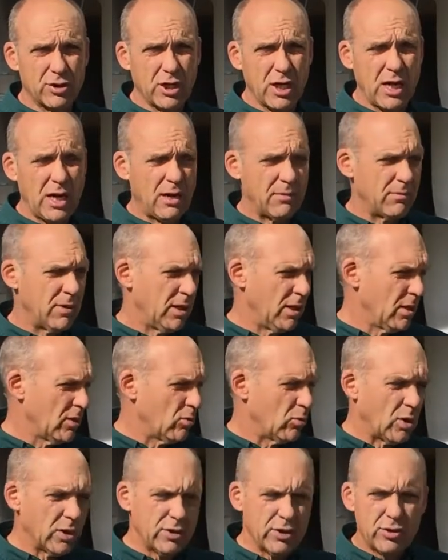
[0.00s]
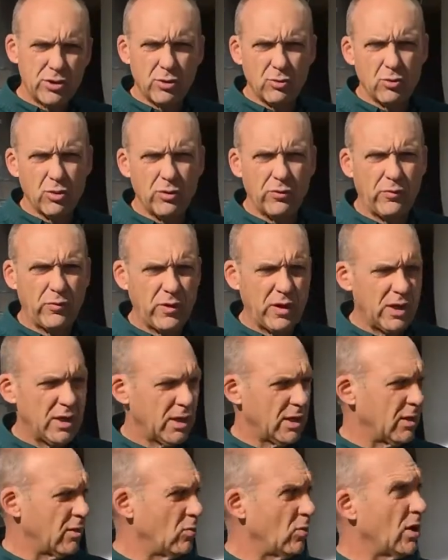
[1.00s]
job. One to do root
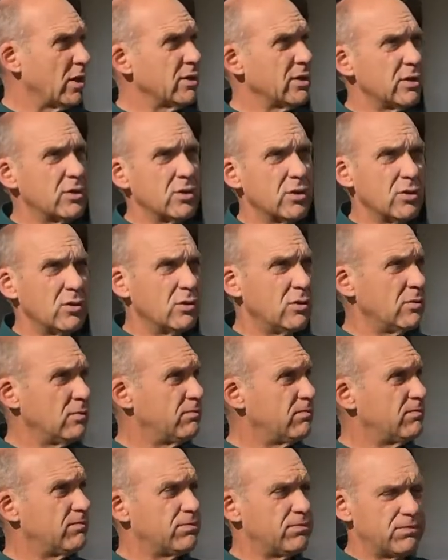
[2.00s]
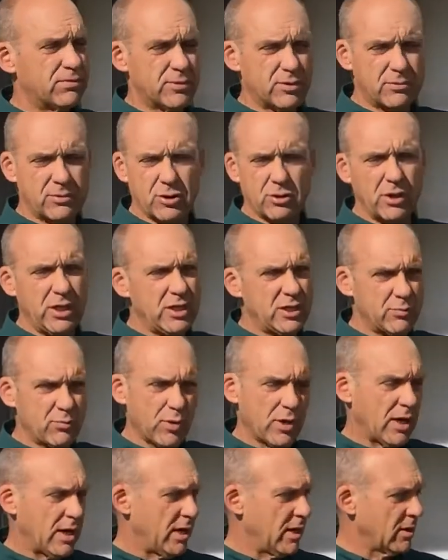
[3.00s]
feeding, one to do tree
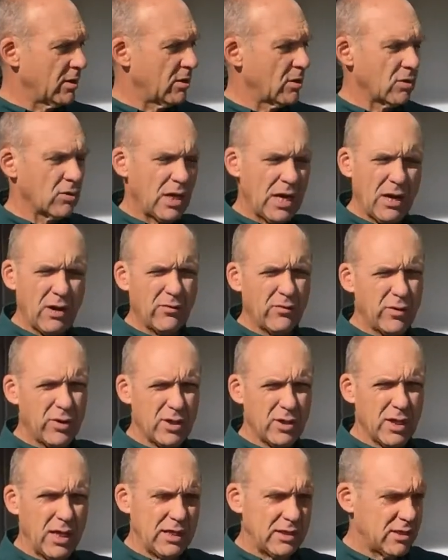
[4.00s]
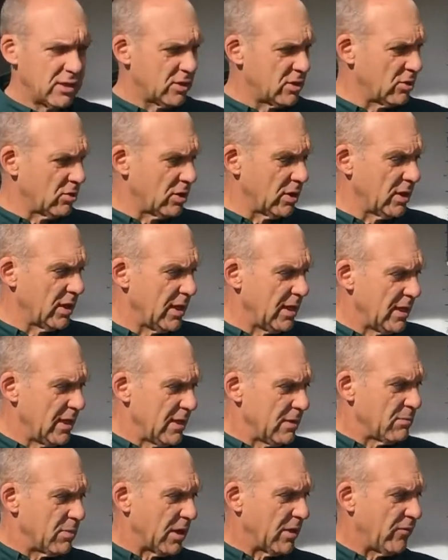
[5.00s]
spraying, or however you'd like to do it.
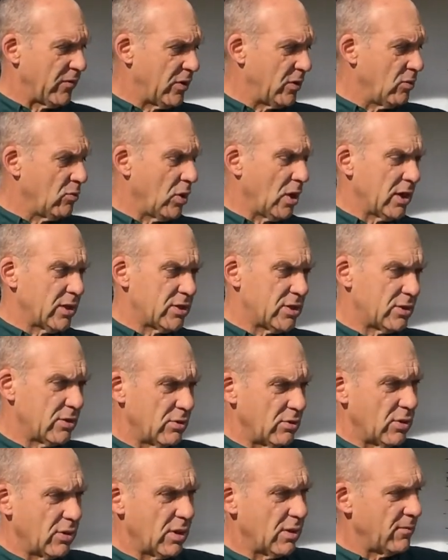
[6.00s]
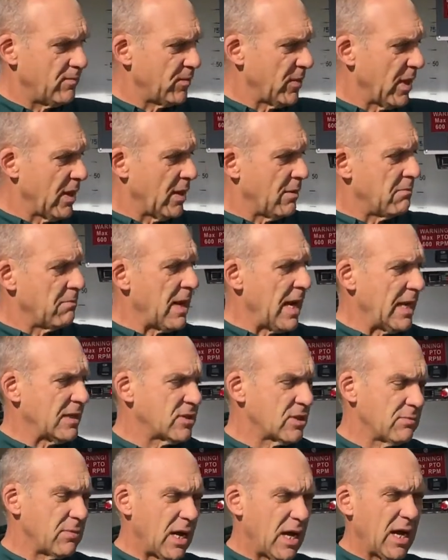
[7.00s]
But if you want to
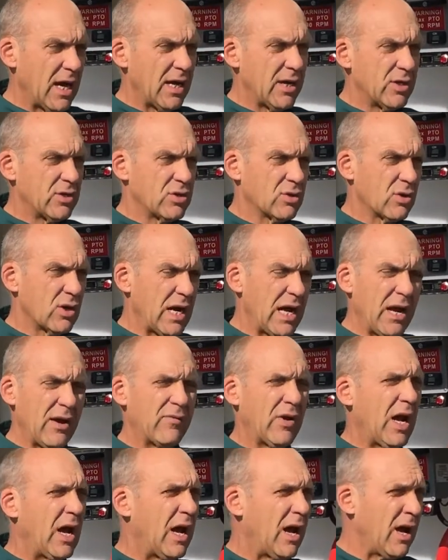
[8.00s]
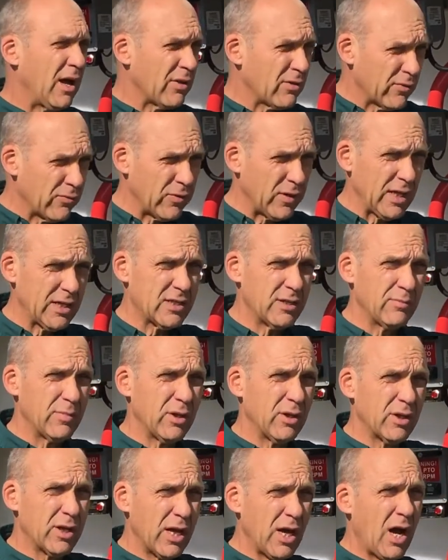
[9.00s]
maximize or have other
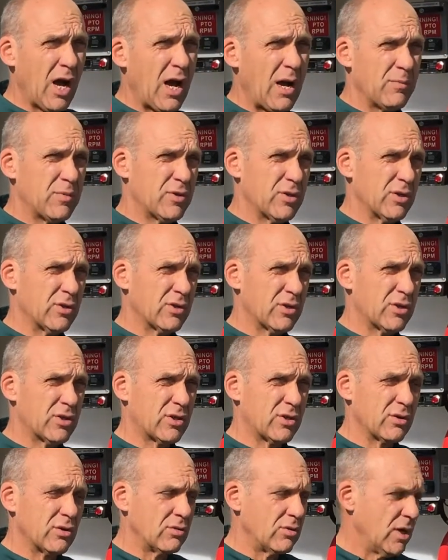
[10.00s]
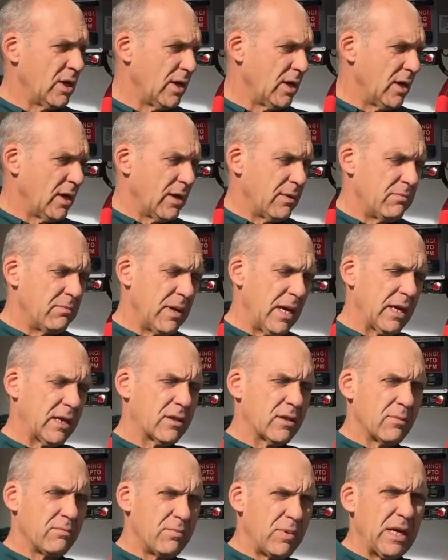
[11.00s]
flexibility options to make
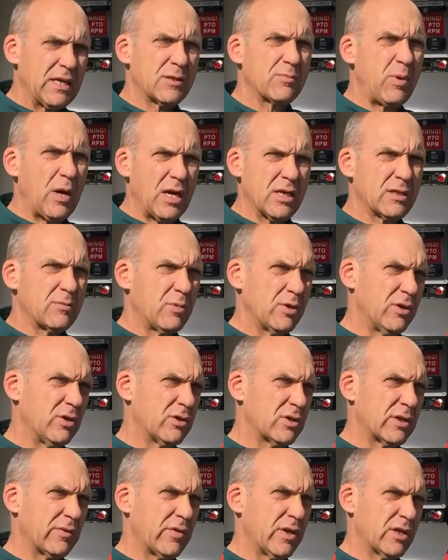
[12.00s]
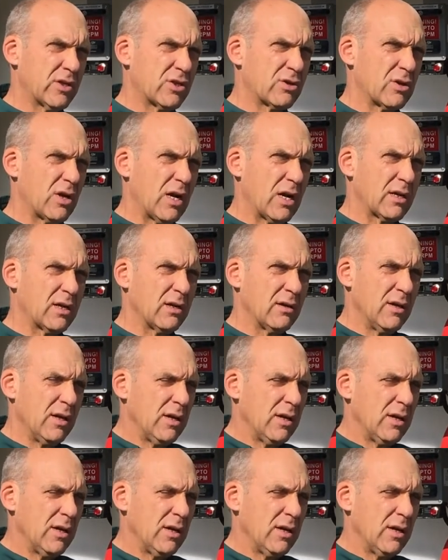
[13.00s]
the best possible use of this truck